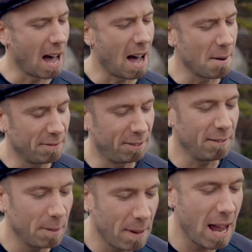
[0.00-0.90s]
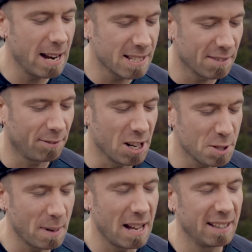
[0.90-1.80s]
Uh, my favorite band is a
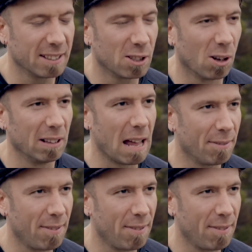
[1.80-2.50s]
French band called La